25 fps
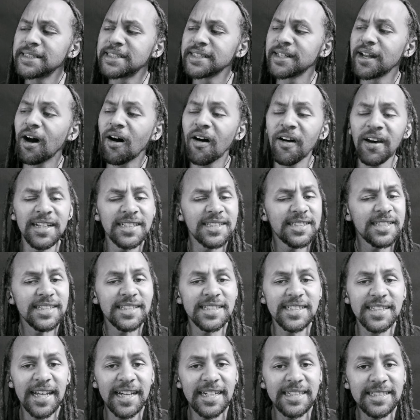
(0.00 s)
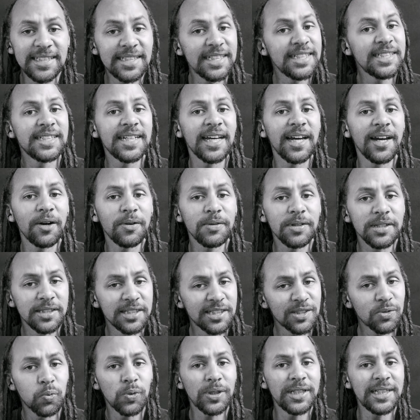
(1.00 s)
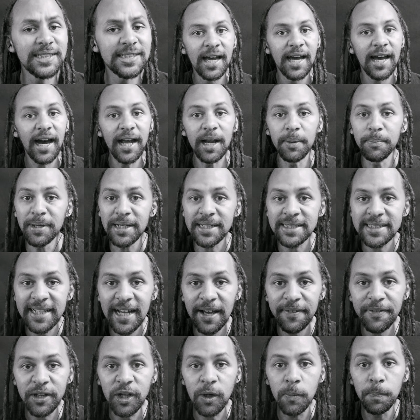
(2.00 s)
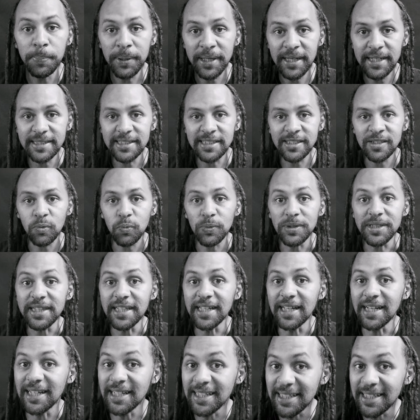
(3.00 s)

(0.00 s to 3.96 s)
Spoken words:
mids and highs that stay detailed and sweet, and a mix down that competes with the